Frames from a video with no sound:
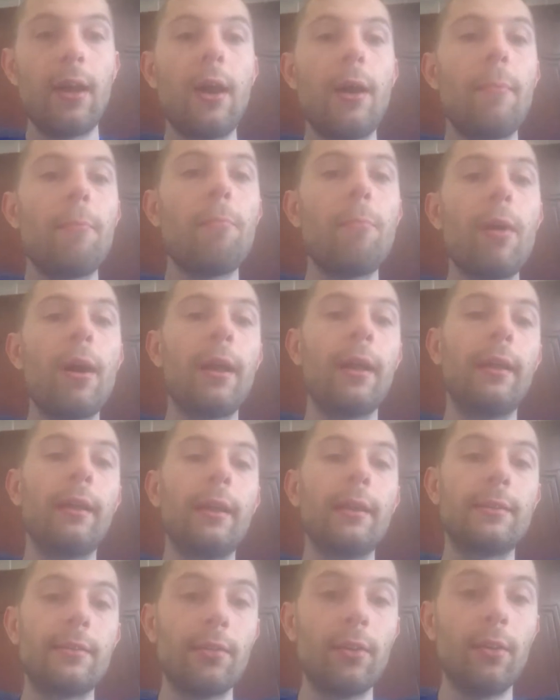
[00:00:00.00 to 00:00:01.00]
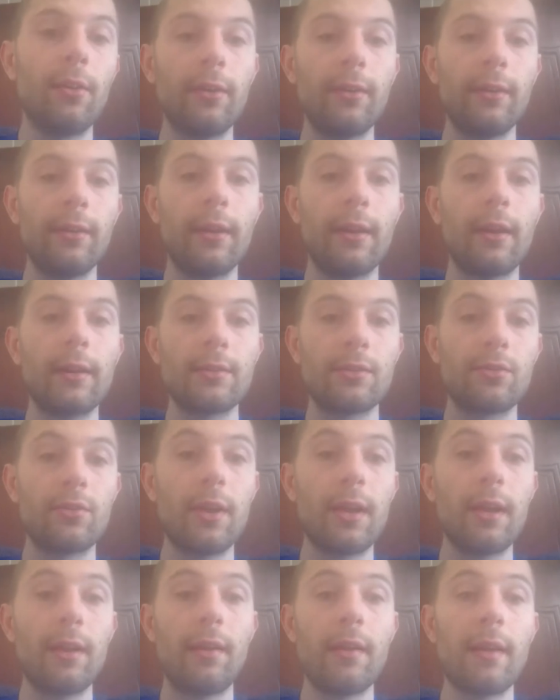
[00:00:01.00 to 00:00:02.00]
My Lithonia
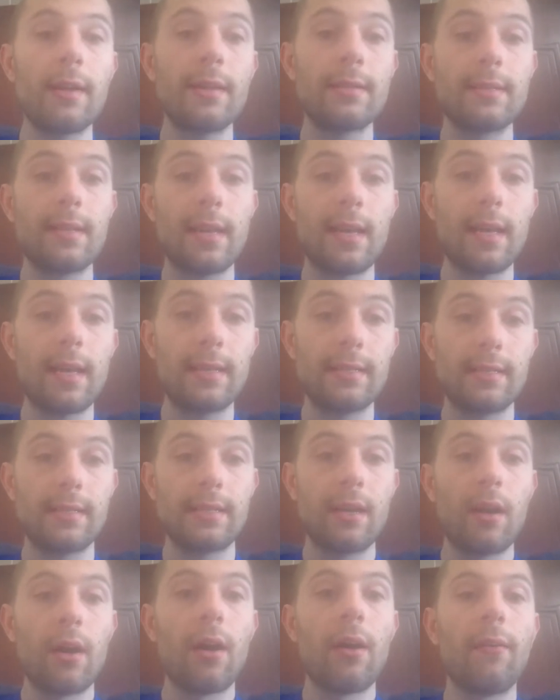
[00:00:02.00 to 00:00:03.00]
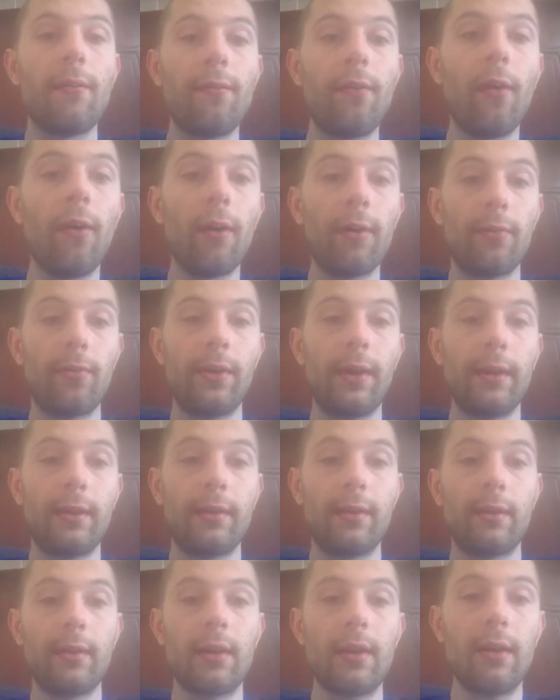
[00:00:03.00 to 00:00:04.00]
australis is 4 feet
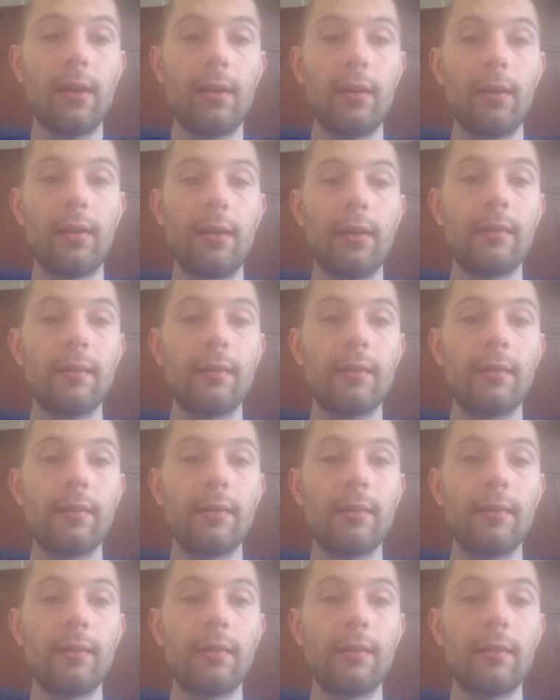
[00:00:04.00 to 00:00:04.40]
tall.